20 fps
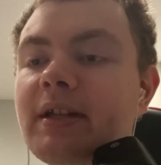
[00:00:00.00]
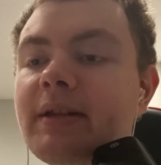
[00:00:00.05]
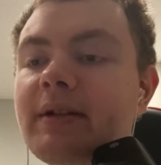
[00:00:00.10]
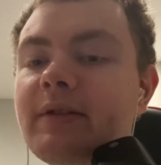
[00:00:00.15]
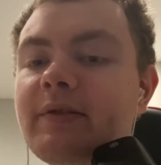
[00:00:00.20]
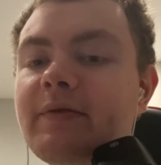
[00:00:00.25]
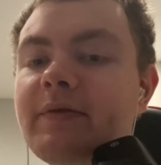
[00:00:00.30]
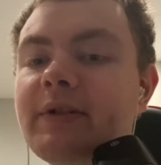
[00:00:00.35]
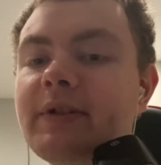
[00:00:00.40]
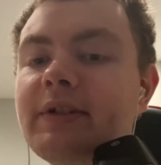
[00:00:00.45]

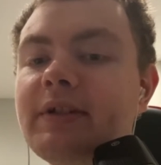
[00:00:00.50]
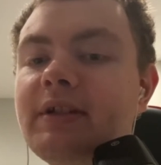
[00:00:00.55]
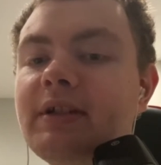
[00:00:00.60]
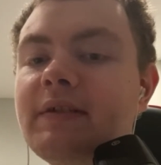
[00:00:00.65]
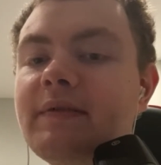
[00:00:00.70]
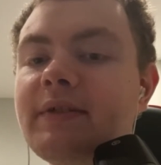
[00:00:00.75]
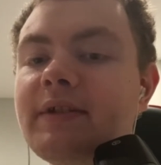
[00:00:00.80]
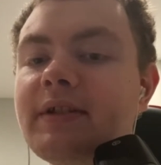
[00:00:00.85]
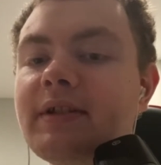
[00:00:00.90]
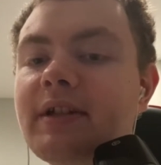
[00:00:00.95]
Those very
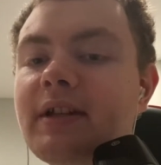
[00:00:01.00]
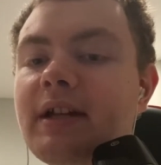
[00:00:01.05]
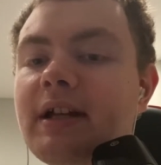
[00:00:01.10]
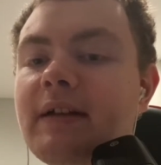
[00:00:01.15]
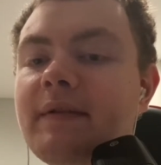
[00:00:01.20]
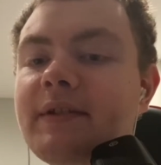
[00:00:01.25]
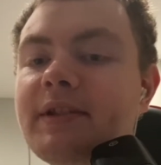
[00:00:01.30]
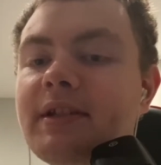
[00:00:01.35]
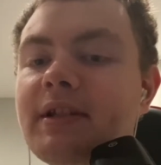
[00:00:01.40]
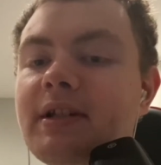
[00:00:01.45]
gifts
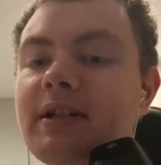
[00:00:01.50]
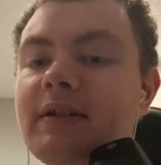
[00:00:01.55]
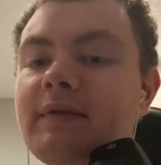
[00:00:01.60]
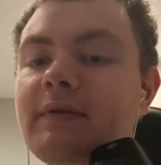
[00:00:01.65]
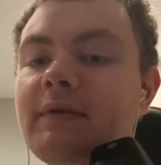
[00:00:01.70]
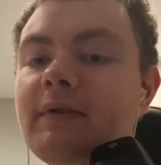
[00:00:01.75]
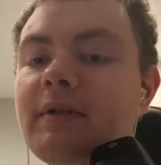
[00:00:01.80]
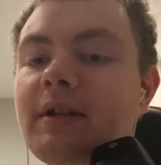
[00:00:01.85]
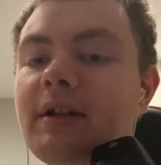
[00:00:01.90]
have saved